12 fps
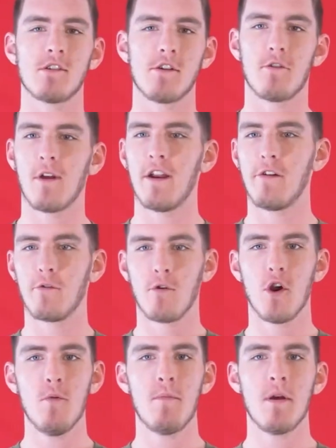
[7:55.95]
You can create a
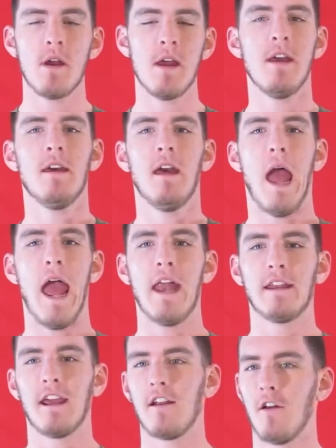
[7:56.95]
group
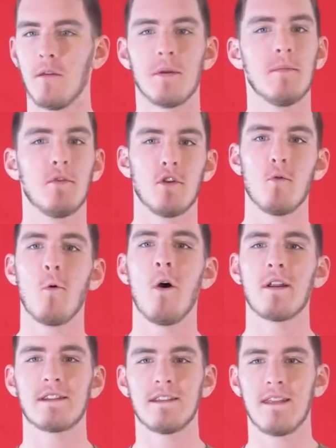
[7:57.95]
and get all the people you
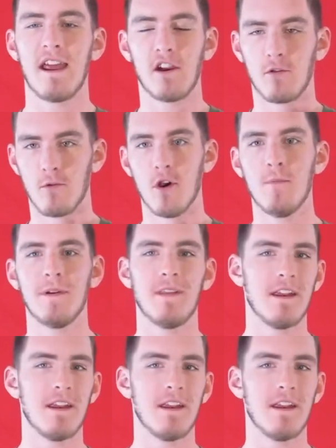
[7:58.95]
want in that group and